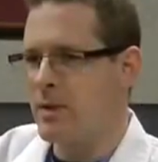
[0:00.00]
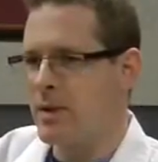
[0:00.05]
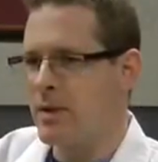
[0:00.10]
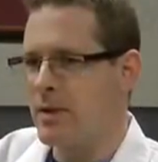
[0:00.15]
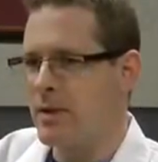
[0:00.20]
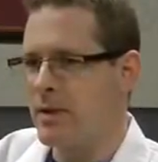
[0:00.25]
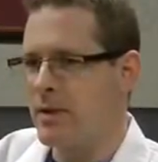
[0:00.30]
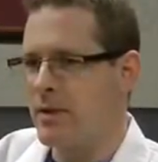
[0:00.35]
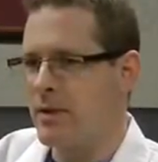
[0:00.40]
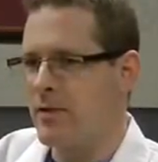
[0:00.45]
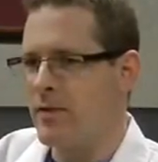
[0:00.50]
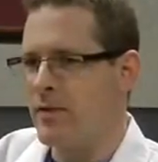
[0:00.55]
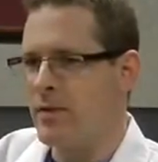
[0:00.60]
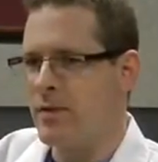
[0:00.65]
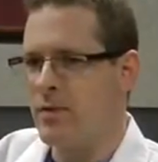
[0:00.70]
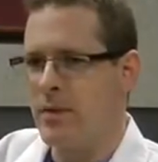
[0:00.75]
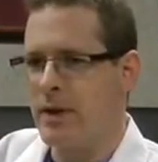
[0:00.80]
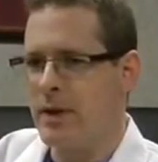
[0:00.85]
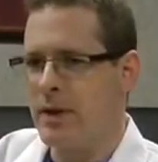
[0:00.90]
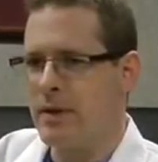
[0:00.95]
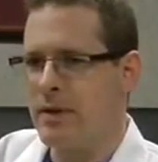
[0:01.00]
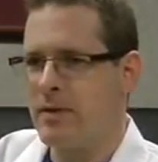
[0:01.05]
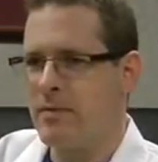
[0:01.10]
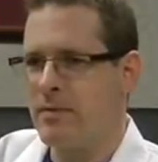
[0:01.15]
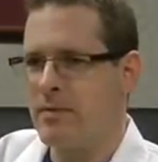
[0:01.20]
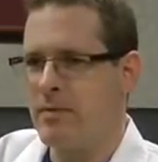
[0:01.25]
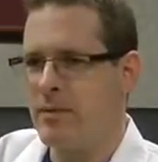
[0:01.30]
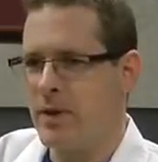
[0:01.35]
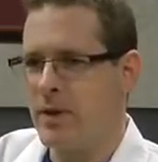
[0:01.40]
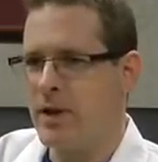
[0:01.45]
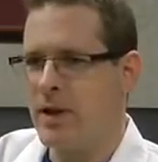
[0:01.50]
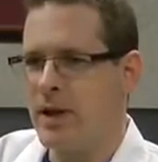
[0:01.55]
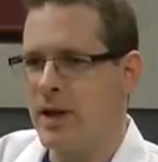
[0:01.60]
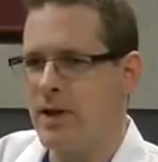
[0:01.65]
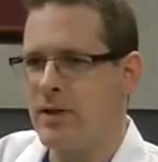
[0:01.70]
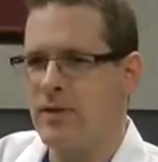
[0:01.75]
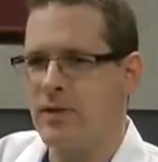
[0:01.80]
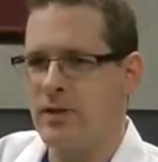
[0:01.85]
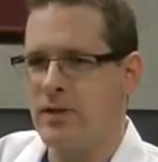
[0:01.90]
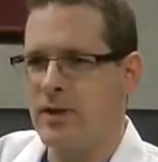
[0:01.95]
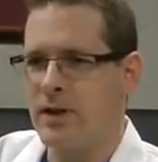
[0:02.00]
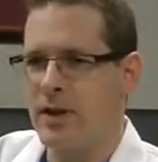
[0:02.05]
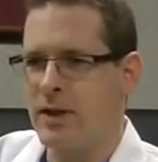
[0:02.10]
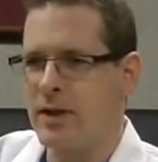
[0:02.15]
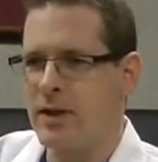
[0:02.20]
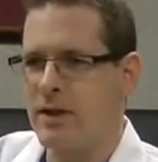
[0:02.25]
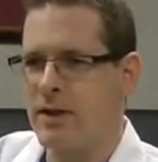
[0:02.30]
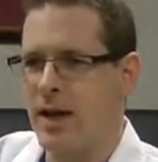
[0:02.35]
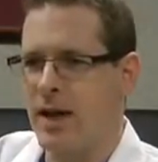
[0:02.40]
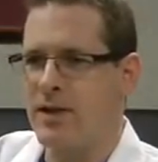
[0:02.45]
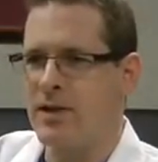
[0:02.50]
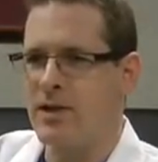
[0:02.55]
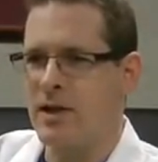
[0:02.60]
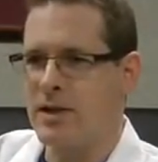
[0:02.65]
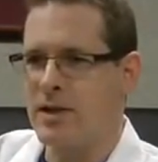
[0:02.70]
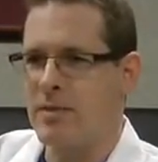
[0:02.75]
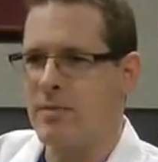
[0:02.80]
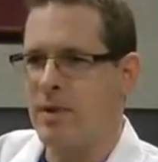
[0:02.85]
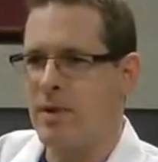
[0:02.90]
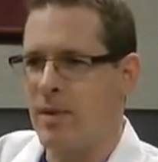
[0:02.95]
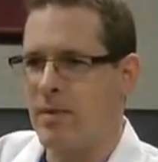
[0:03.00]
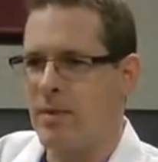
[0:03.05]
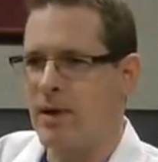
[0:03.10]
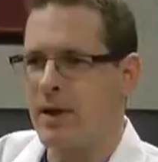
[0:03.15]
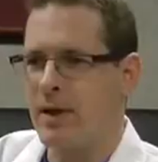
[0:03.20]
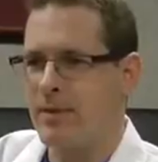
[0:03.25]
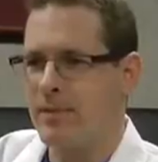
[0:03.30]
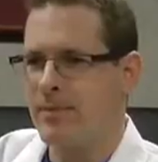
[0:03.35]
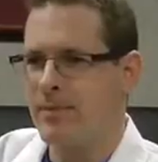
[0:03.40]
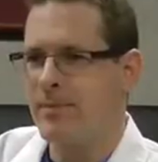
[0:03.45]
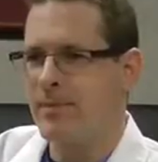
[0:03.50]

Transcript: with your food when you, when you eat so you can digest it properly